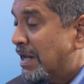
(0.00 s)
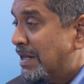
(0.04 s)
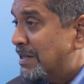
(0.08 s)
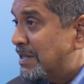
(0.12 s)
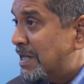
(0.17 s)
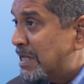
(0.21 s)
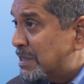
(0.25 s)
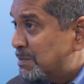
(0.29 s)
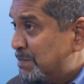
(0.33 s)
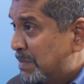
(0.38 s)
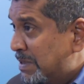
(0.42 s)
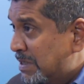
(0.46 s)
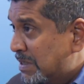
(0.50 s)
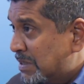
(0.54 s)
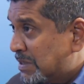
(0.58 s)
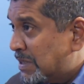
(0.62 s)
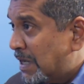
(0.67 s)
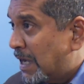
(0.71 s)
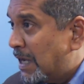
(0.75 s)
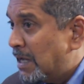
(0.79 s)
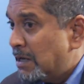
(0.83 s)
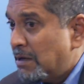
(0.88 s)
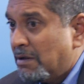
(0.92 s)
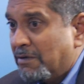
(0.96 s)
and that's been the
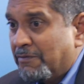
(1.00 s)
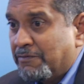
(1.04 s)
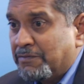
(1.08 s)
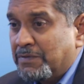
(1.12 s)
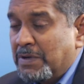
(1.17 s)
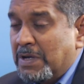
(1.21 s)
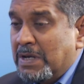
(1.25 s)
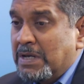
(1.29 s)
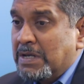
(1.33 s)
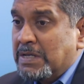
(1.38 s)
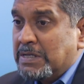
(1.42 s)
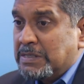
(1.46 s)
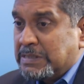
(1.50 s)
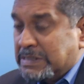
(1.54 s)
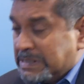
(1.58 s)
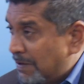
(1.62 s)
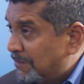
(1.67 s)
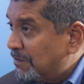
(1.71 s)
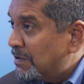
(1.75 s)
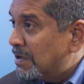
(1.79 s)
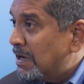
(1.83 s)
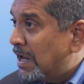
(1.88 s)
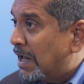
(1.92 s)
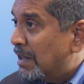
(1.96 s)
style of
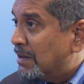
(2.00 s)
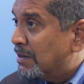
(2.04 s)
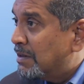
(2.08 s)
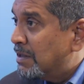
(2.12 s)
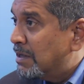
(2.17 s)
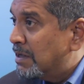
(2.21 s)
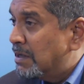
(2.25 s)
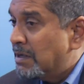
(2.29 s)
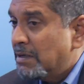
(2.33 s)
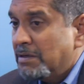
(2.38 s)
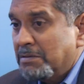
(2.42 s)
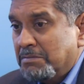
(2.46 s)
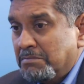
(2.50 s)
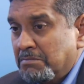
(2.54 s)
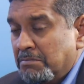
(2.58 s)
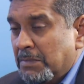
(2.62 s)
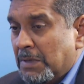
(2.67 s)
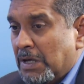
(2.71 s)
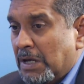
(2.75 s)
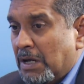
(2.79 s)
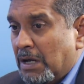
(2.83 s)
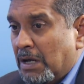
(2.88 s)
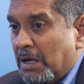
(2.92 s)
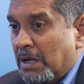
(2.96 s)
several other
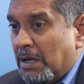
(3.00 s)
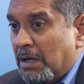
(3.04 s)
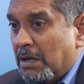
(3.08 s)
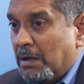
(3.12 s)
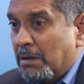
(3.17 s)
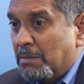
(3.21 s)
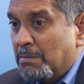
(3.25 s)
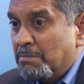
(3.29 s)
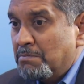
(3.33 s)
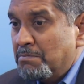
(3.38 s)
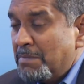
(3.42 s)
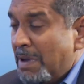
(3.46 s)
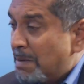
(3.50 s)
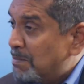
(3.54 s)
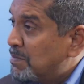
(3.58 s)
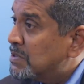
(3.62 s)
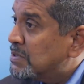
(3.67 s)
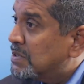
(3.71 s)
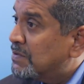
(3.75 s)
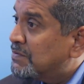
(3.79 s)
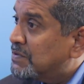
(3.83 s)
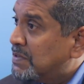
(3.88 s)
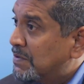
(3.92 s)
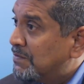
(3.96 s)

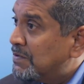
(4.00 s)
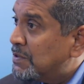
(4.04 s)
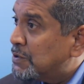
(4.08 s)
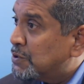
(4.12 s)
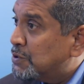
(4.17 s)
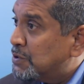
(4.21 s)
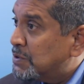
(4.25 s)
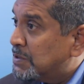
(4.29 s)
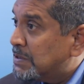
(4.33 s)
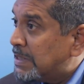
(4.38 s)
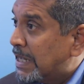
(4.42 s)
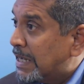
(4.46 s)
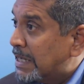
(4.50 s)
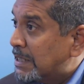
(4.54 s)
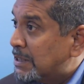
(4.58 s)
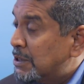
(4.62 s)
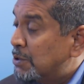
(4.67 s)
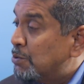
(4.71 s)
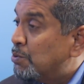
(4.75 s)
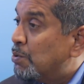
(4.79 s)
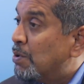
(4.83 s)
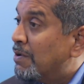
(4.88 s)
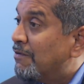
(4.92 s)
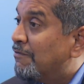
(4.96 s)
members of civil society
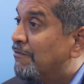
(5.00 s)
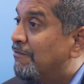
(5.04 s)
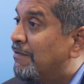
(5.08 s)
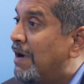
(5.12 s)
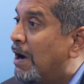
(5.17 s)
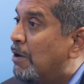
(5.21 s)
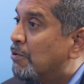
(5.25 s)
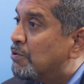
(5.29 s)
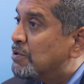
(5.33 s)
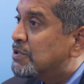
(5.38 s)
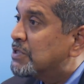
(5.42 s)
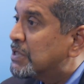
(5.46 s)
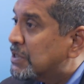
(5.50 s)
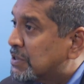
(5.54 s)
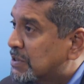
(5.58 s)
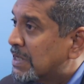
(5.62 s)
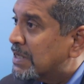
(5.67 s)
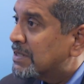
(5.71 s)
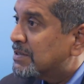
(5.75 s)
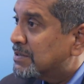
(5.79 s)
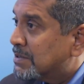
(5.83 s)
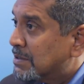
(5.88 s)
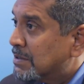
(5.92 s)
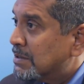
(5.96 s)
who have found
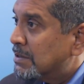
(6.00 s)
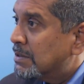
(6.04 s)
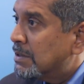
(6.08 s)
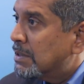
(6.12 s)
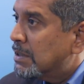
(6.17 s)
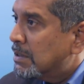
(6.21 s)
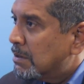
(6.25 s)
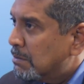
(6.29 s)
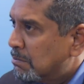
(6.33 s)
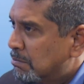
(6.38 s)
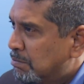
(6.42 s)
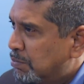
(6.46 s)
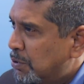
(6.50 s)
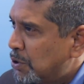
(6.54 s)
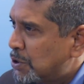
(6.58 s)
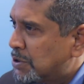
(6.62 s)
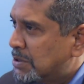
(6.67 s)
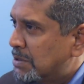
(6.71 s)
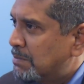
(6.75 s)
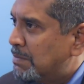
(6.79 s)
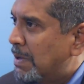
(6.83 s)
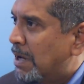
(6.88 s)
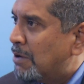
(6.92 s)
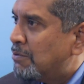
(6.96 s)
success. Push
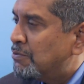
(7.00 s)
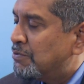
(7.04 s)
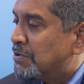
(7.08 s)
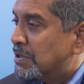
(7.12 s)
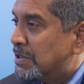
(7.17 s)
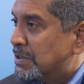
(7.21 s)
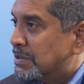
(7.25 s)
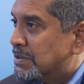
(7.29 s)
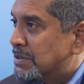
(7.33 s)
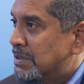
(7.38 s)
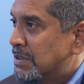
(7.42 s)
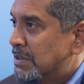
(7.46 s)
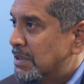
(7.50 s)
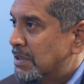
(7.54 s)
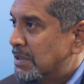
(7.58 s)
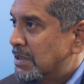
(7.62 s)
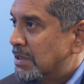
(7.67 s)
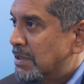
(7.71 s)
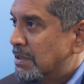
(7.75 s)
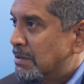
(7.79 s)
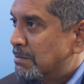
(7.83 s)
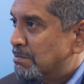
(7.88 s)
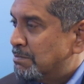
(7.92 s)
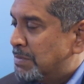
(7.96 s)
the boundaries,
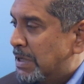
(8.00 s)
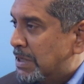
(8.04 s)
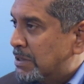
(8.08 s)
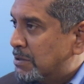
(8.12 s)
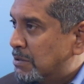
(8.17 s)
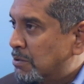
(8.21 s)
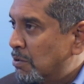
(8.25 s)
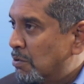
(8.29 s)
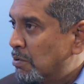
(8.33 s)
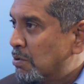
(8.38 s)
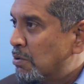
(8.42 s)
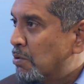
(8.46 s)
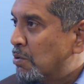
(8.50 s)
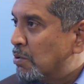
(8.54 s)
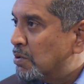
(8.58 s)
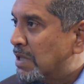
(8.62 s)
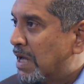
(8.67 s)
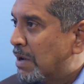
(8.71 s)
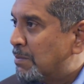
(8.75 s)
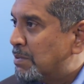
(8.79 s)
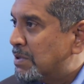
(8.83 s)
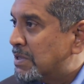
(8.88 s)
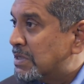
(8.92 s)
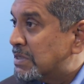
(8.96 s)
but don't go
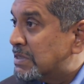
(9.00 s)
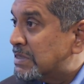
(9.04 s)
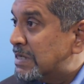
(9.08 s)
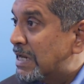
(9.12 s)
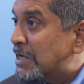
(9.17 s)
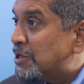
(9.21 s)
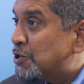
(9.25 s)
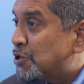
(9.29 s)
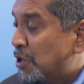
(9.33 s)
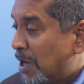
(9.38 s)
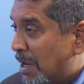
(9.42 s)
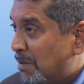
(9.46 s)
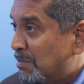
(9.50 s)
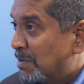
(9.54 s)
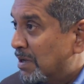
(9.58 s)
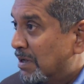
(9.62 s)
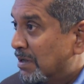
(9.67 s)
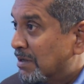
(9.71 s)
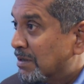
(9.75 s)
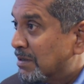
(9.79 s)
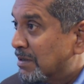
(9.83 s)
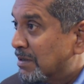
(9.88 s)
there with a sledgehammer.